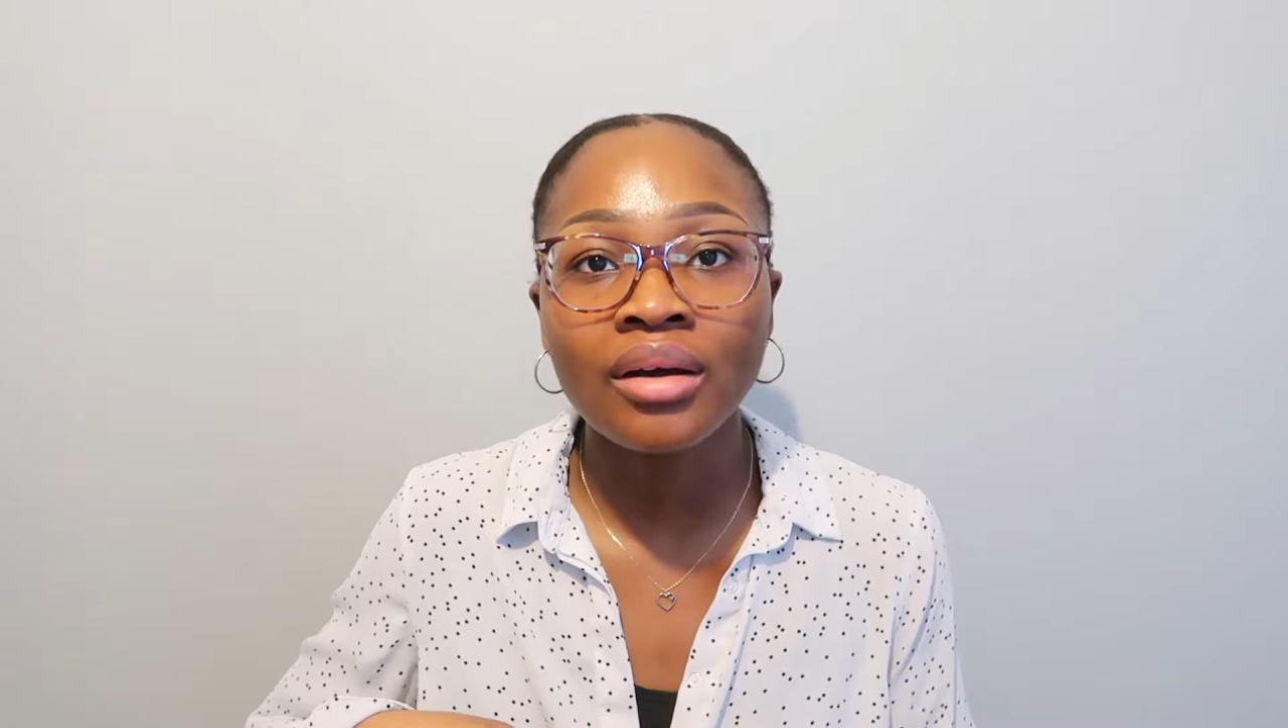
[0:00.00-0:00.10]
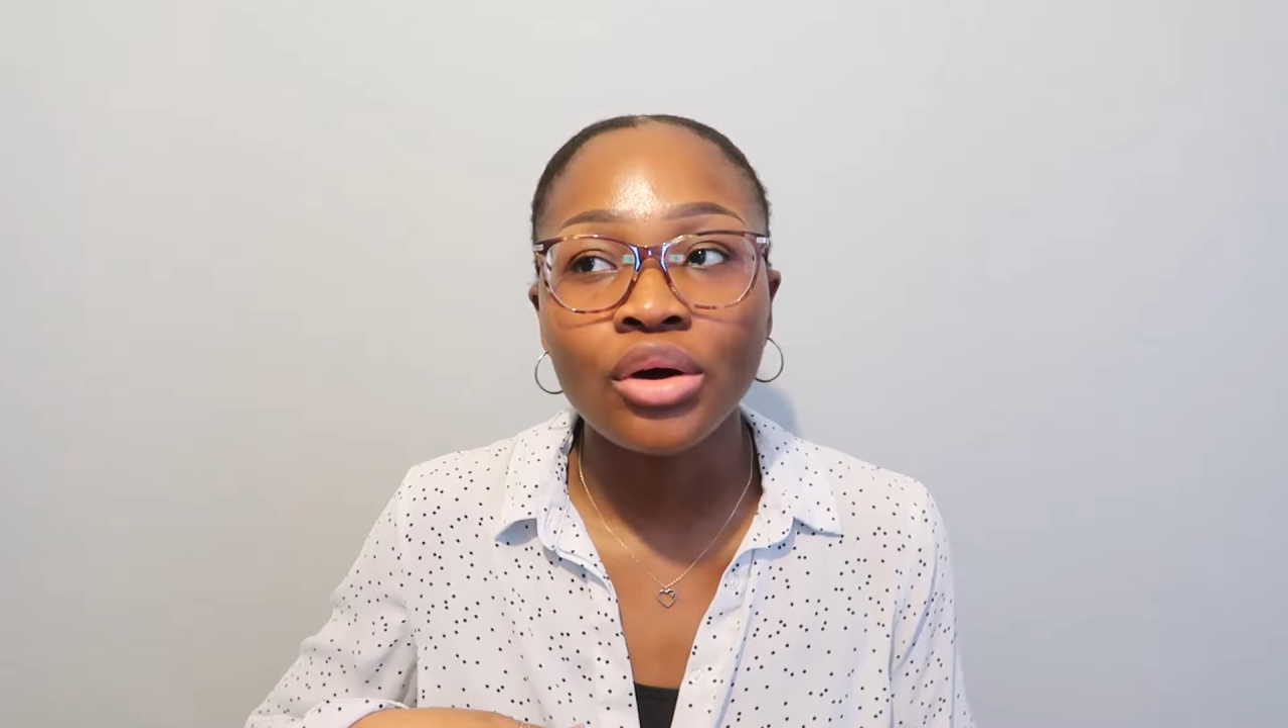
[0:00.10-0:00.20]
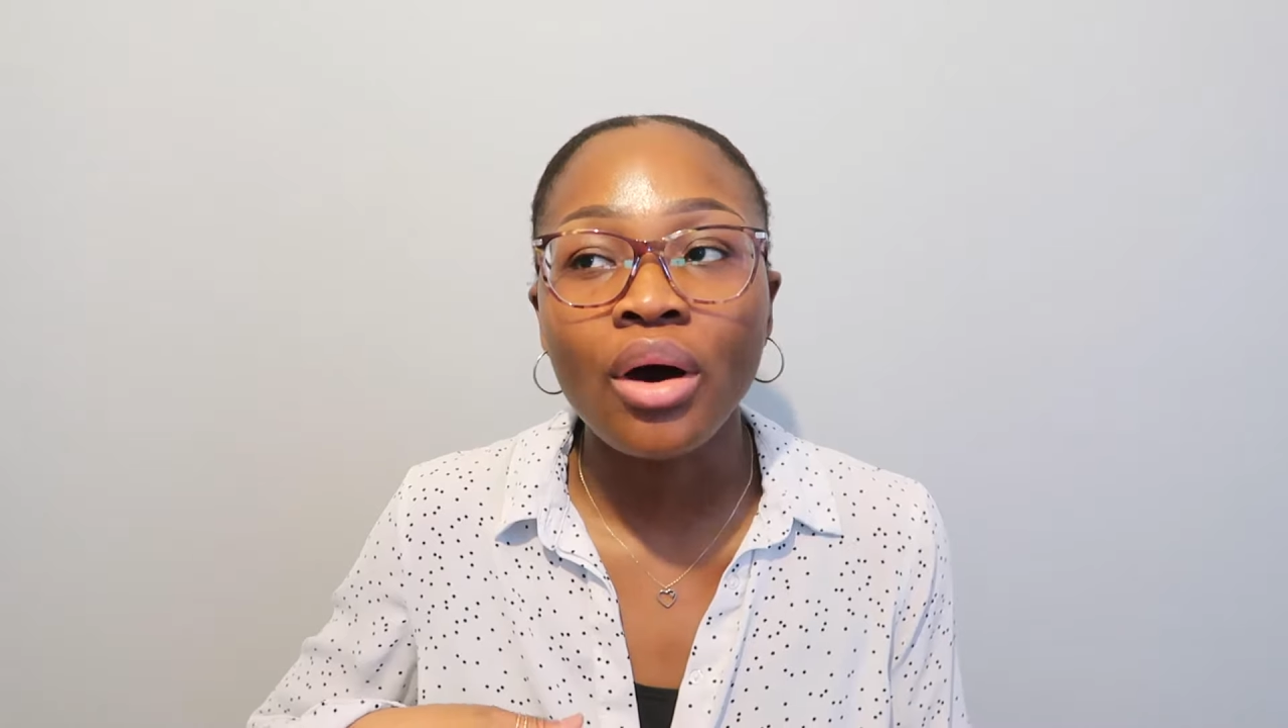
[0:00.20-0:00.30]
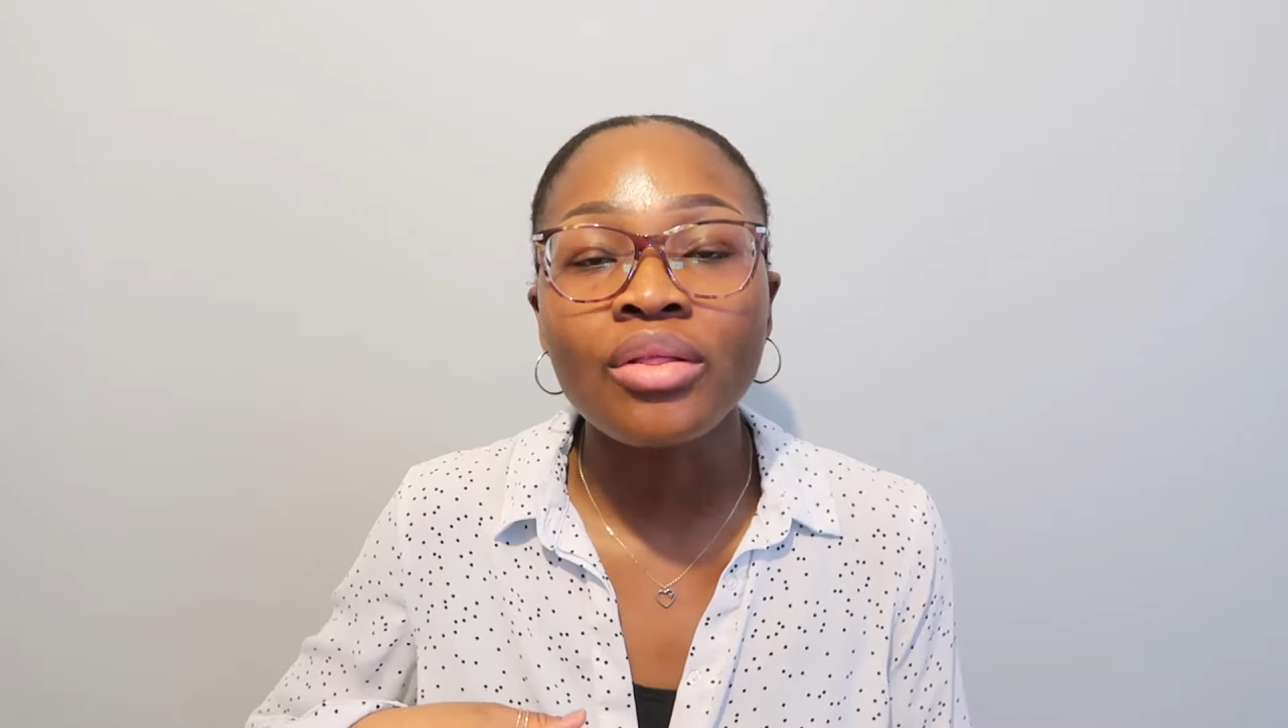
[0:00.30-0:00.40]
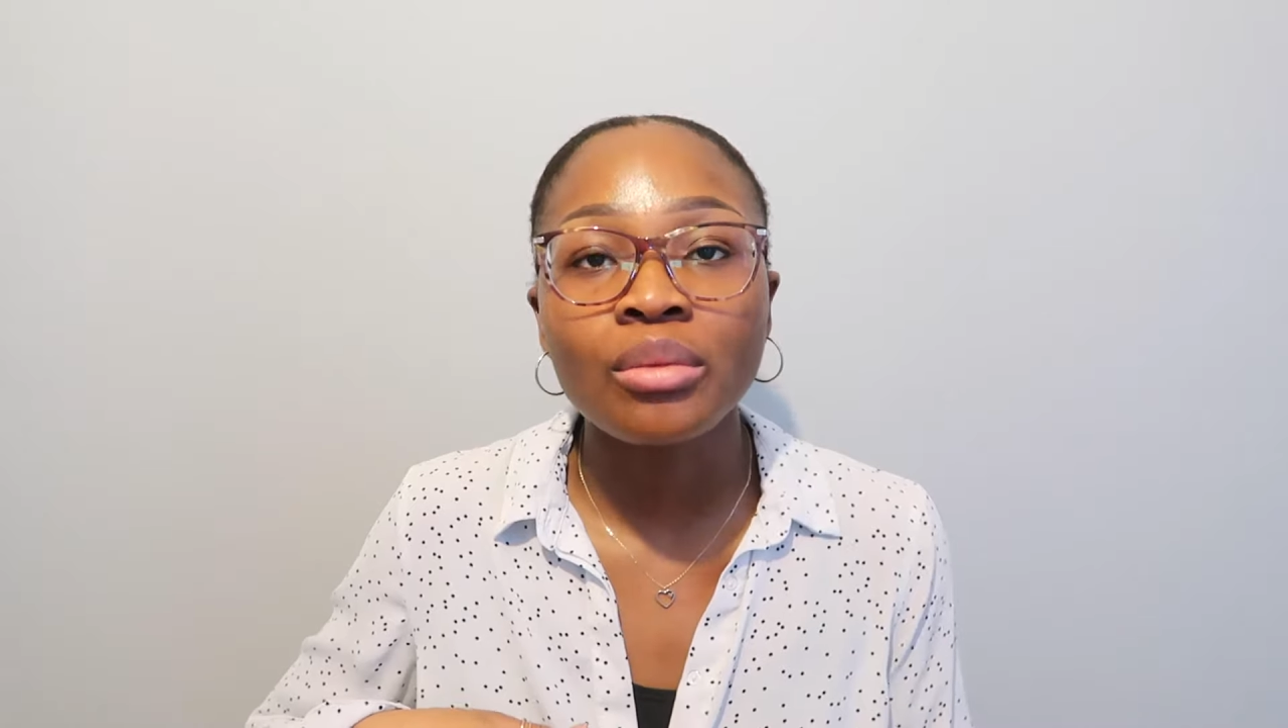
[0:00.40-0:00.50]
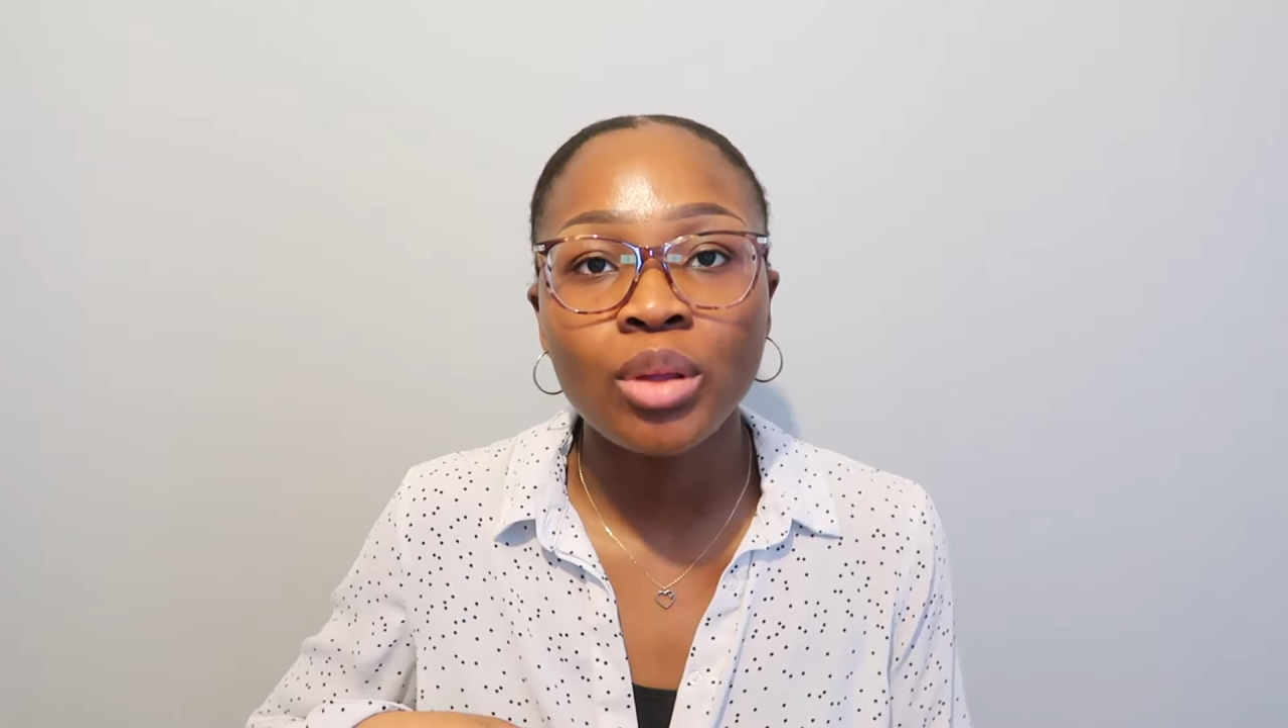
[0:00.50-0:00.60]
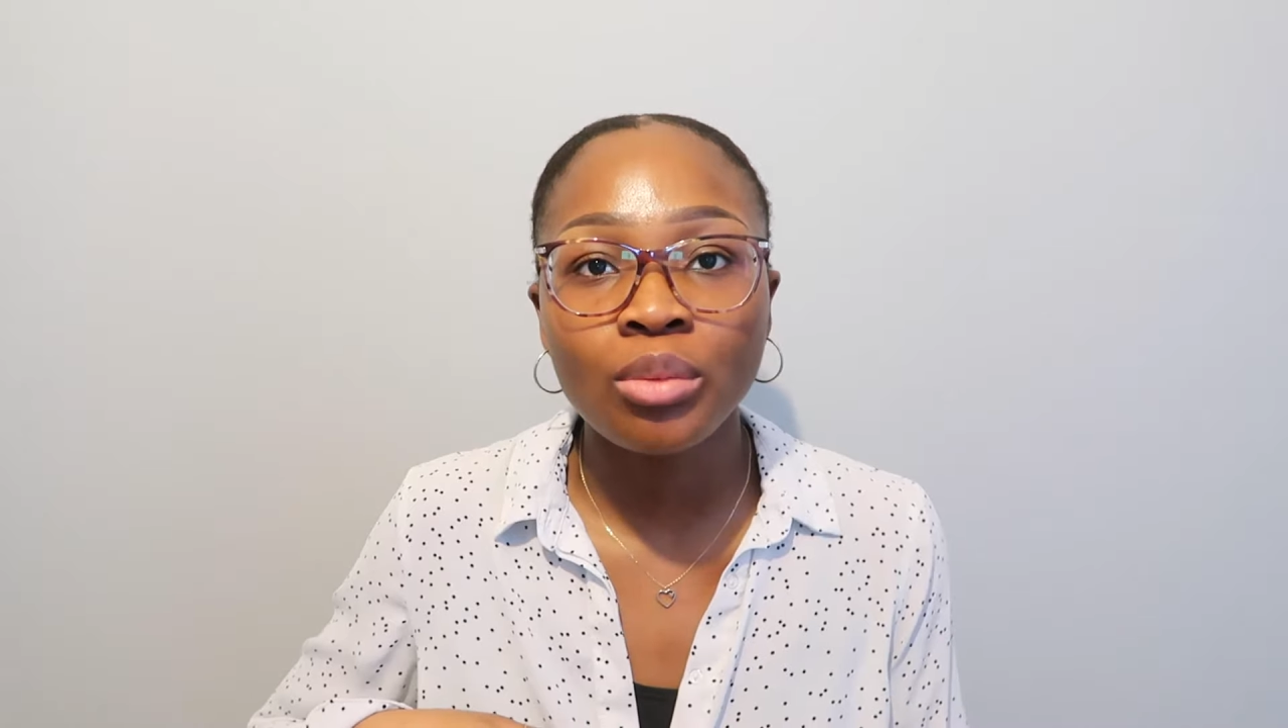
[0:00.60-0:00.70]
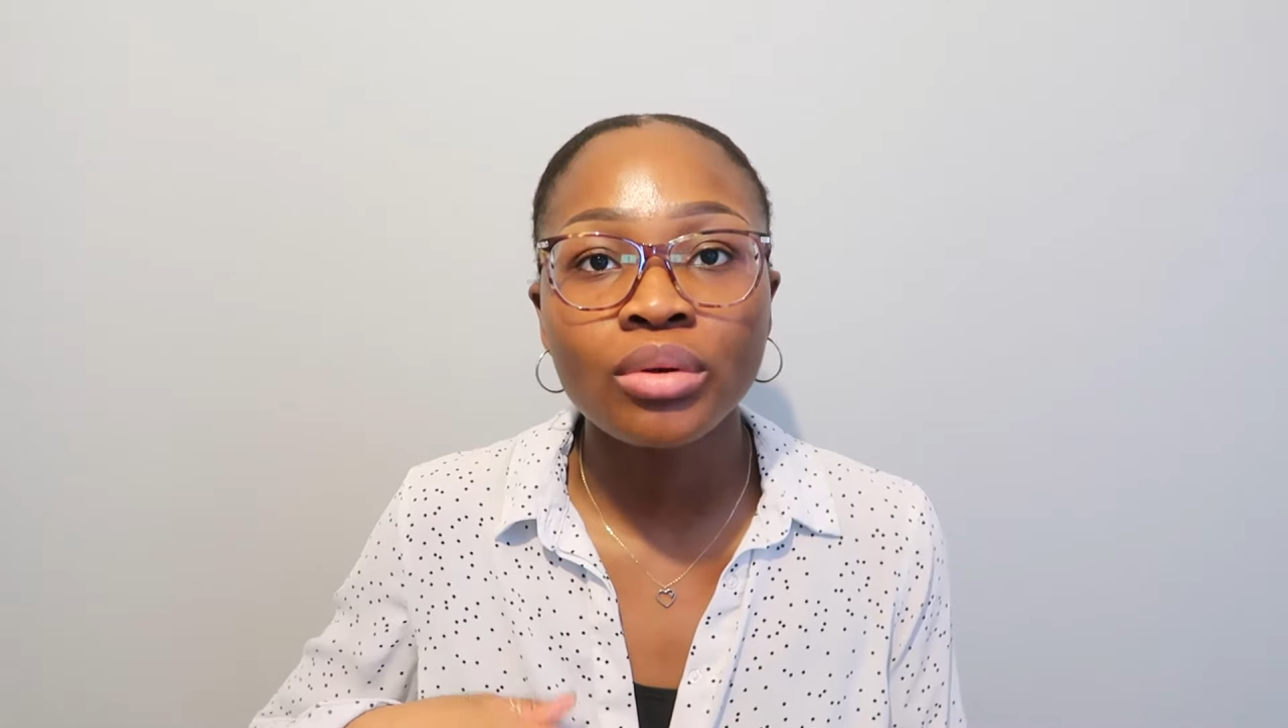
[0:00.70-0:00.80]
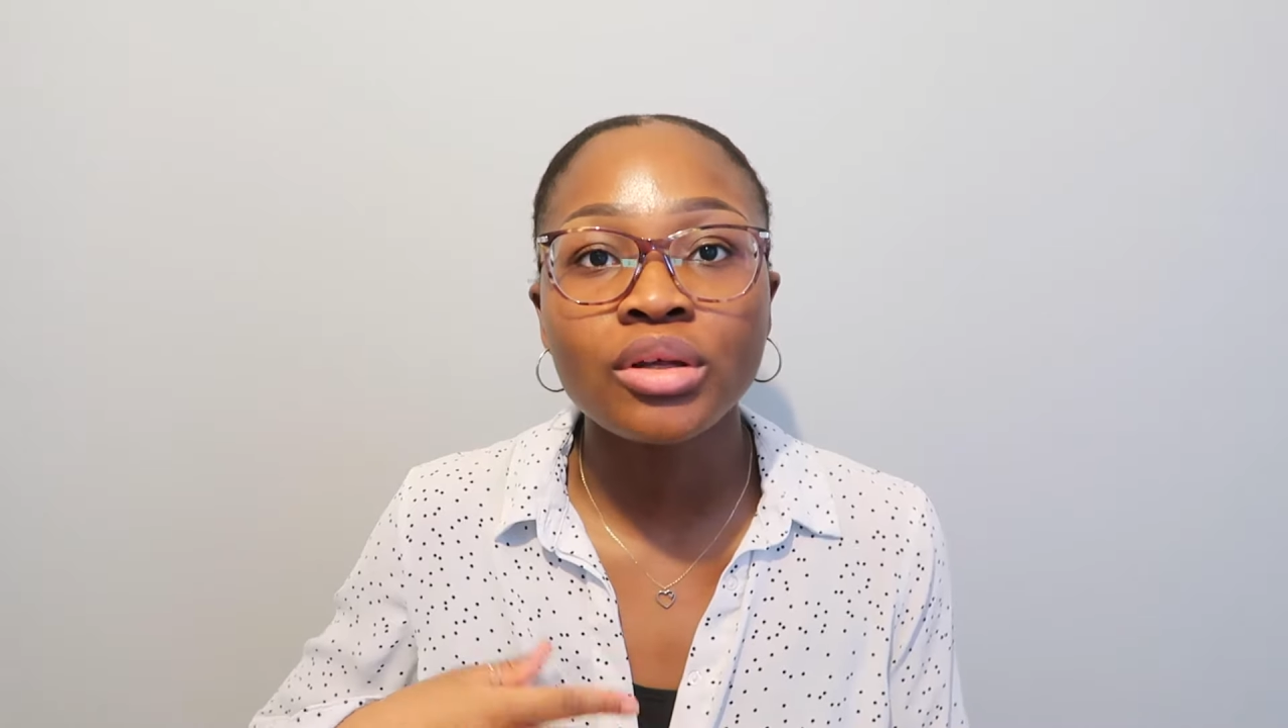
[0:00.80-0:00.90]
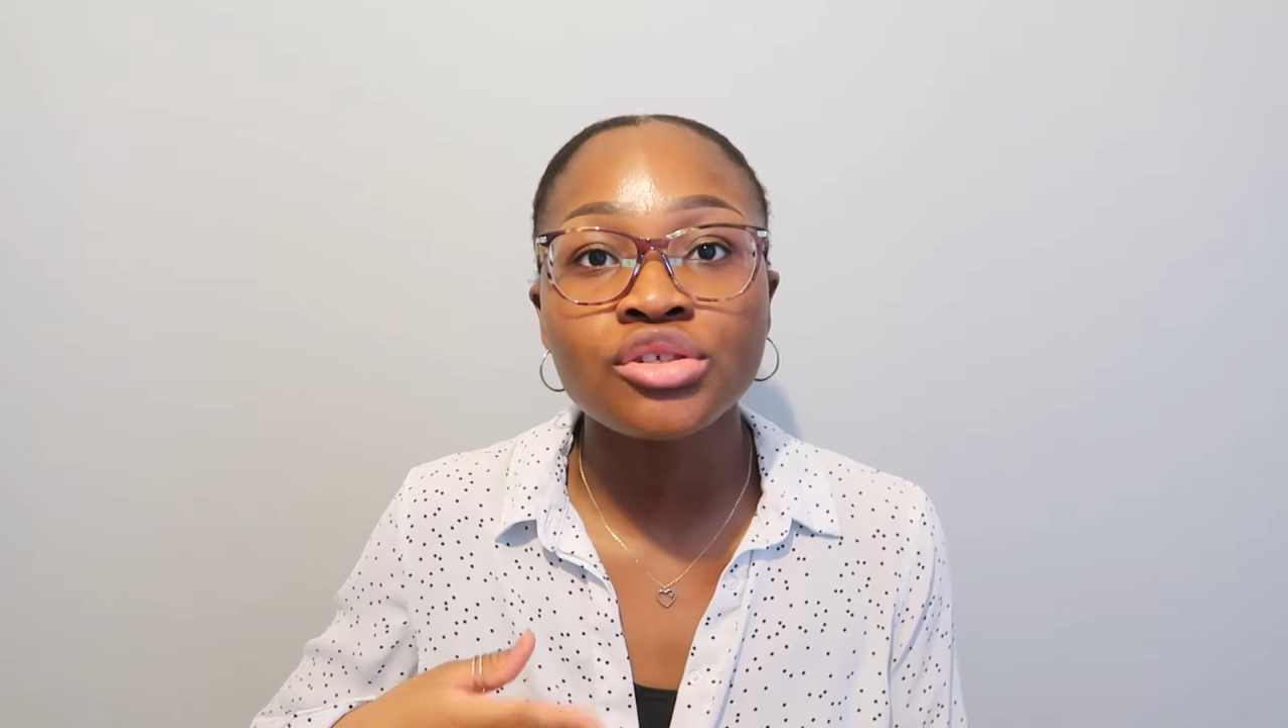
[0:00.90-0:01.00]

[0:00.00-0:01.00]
You know, other people are